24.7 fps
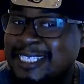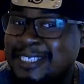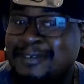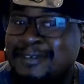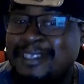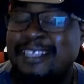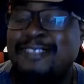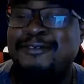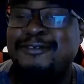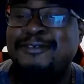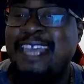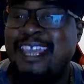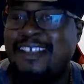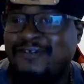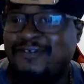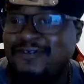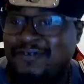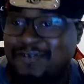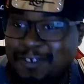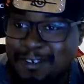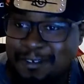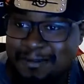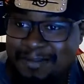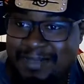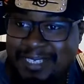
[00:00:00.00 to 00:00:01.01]
when they do that
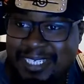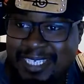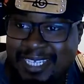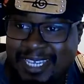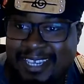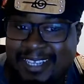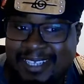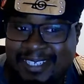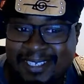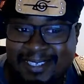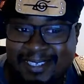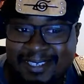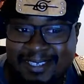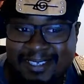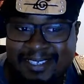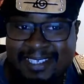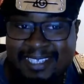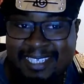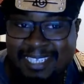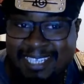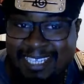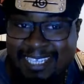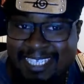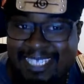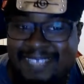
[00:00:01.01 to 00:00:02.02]
form change,
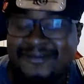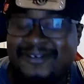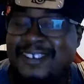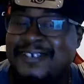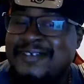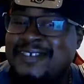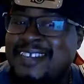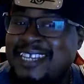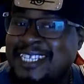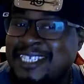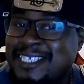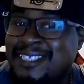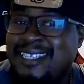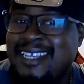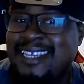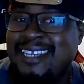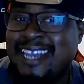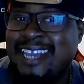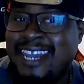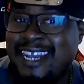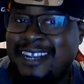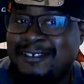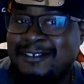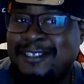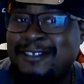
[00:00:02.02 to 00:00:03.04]
it's very interesting that
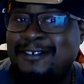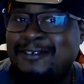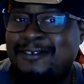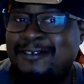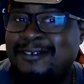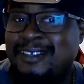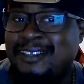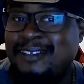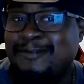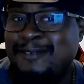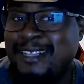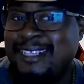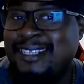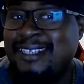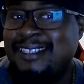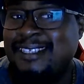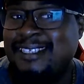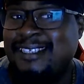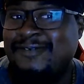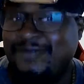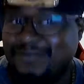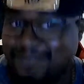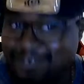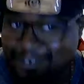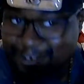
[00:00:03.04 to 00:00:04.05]
Kaido's going went
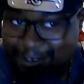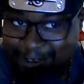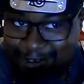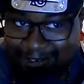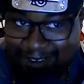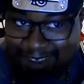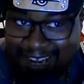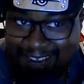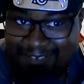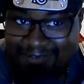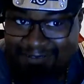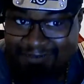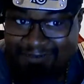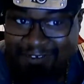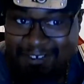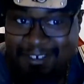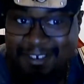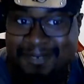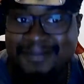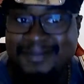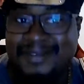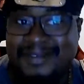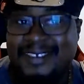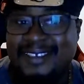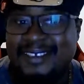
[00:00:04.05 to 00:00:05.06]
into full dragon
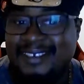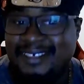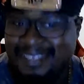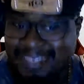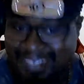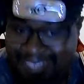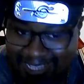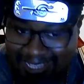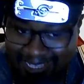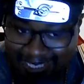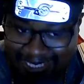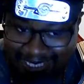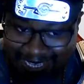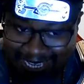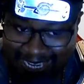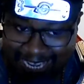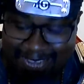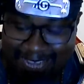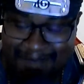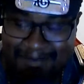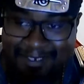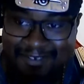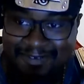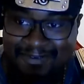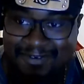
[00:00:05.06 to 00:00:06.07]
form, then into
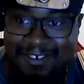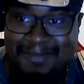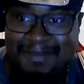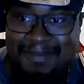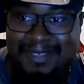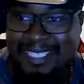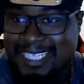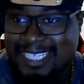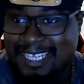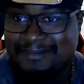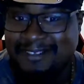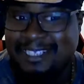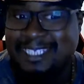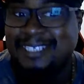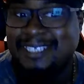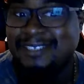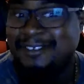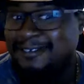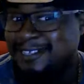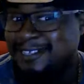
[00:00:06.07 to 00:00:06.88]
hybrid form instead of just going